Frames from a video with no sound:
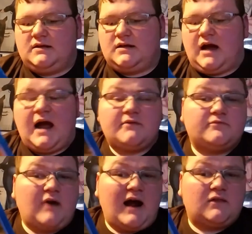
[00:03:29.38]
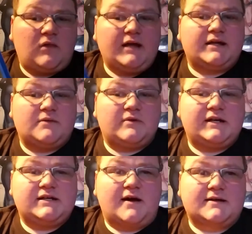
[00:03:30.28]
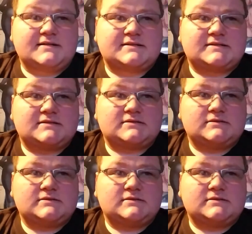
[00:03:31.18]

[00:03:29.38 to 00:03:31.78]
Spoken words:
I like it when he does